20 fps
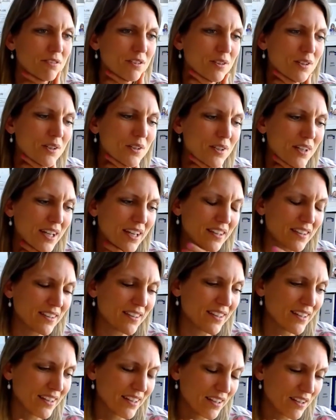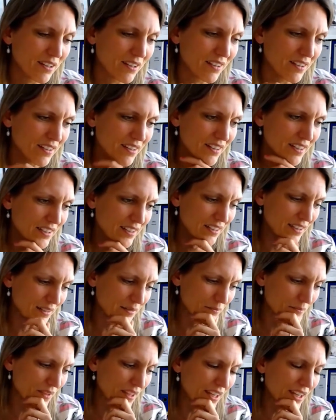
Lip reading: look at the